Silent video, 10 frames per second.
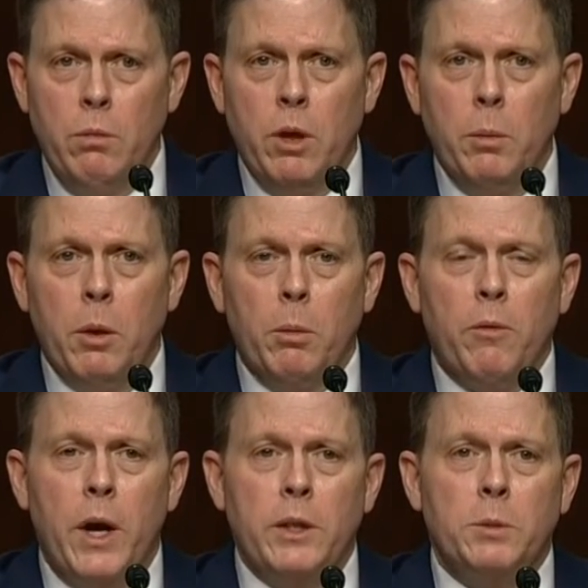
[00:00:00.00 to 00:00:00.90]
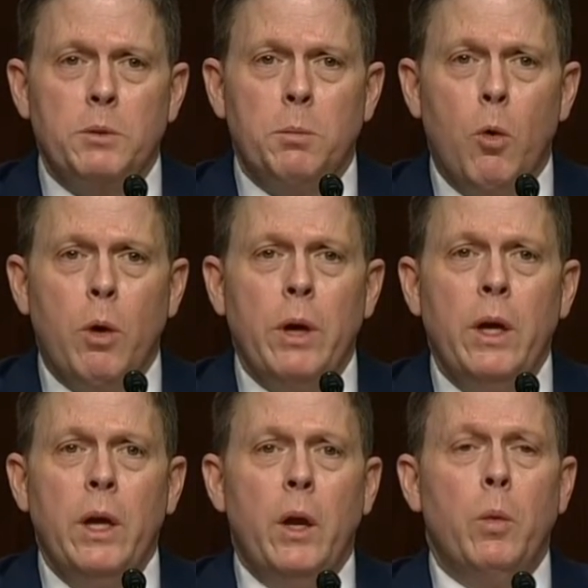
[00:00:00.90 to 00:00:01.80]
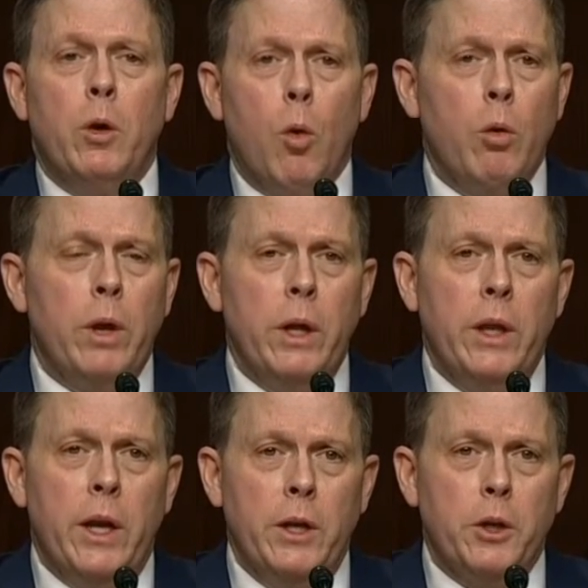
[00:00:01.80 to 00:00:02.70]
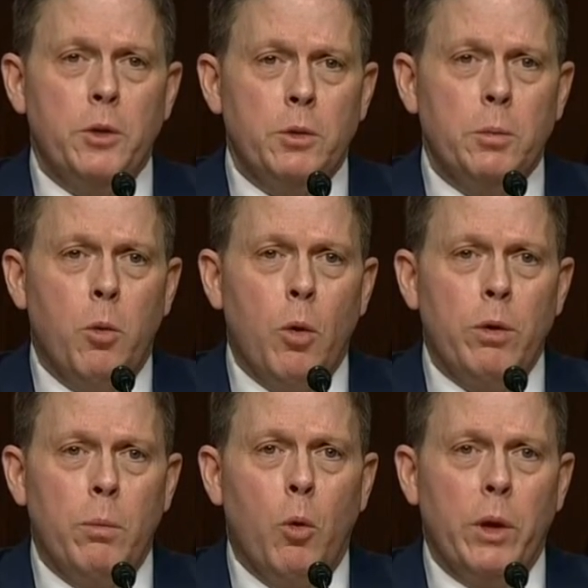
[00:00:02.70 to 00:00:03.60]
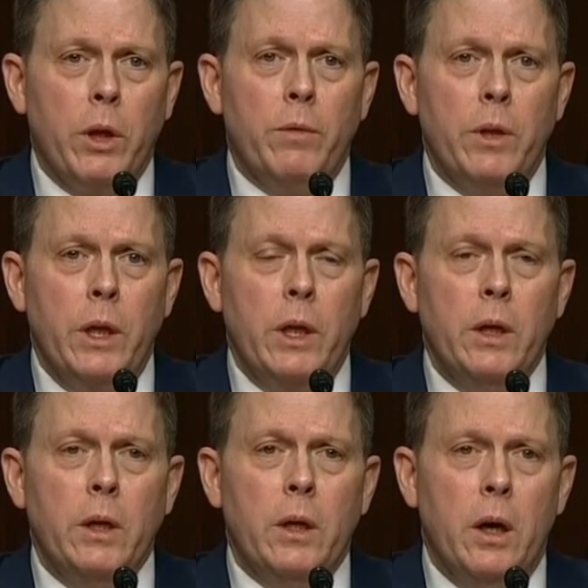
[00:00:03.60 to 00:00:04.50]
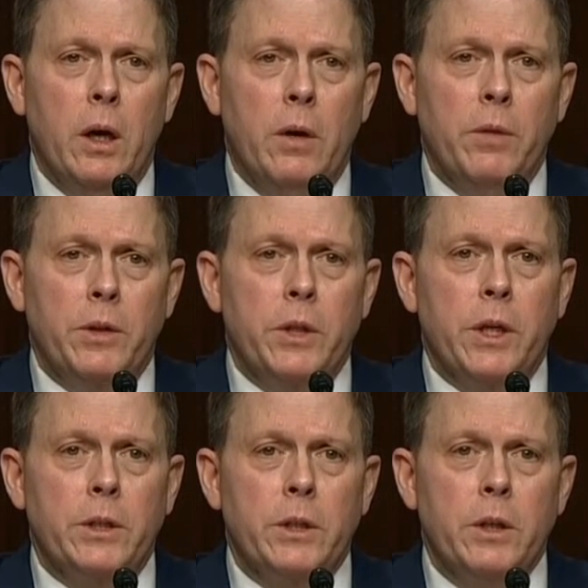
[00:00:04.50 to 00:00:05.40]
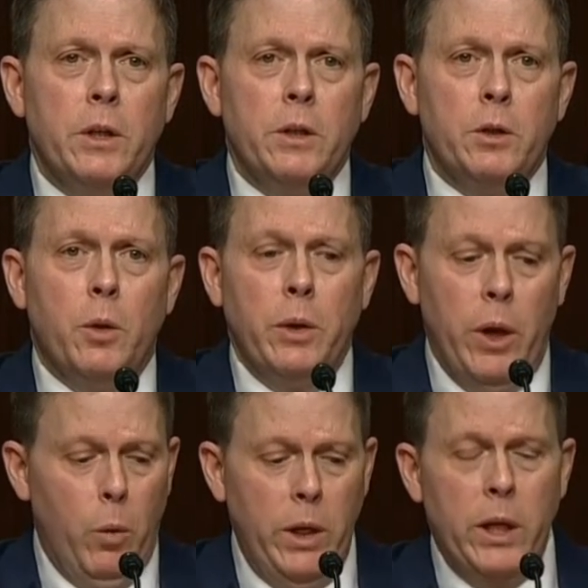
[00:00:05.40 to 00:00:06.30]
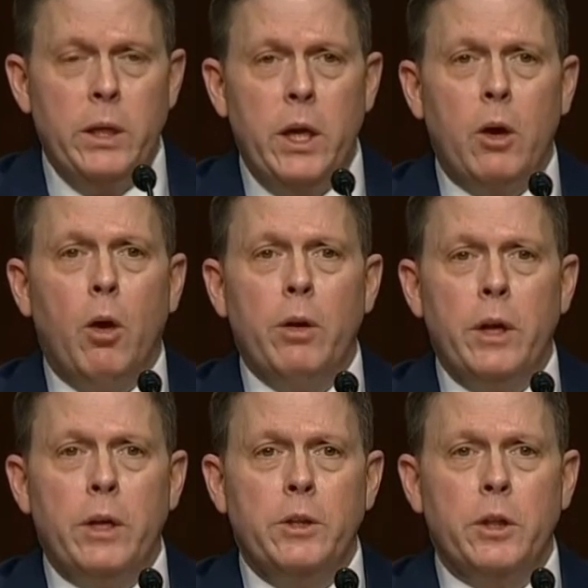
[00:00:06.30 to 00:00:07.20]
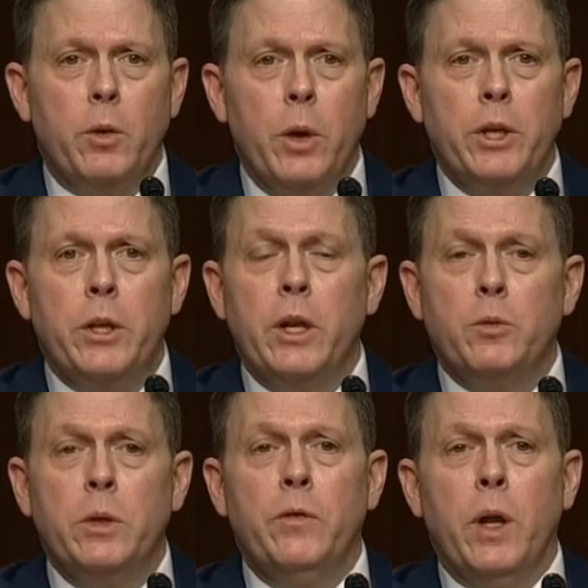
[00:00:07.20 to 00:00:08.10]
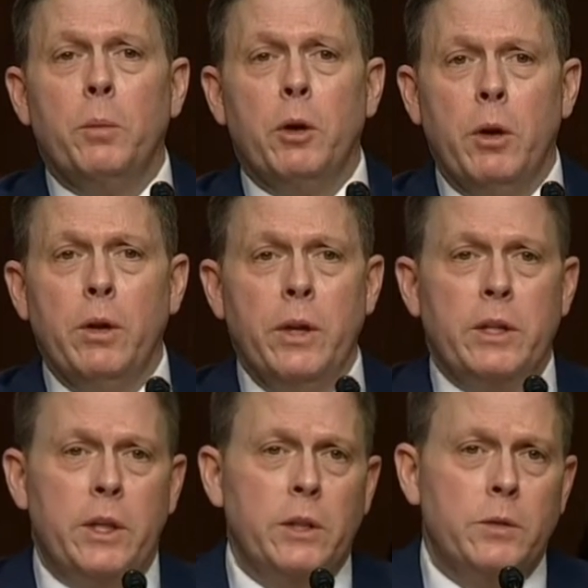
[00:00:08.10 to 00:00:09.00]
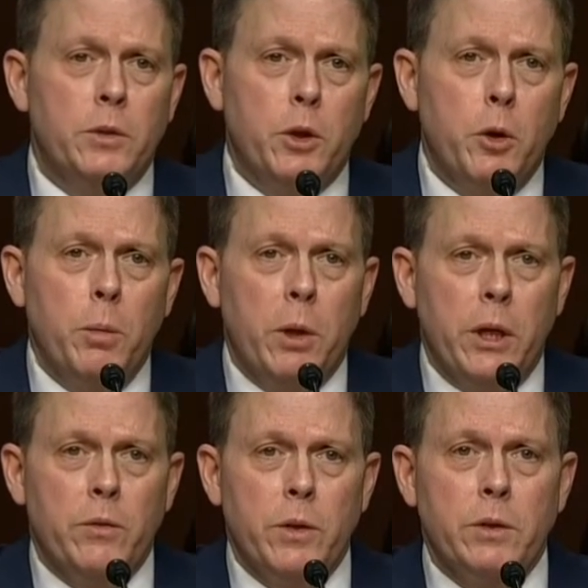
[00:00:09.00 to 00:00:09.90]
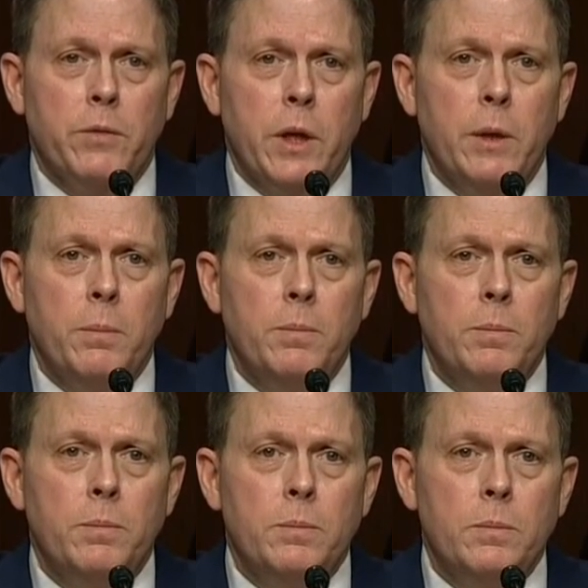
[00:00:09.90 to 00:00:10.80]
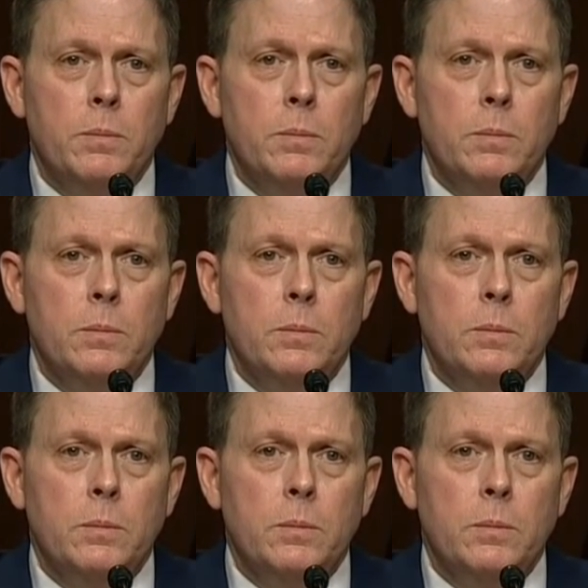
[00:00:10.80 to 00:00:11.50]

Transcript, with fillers: going to be able to provide us some support, and we coordinated that additional support the morning of the uh, of the sixth. So yeah, we did take all that in consideration as we developed uh, the extensive security plans for this event. So you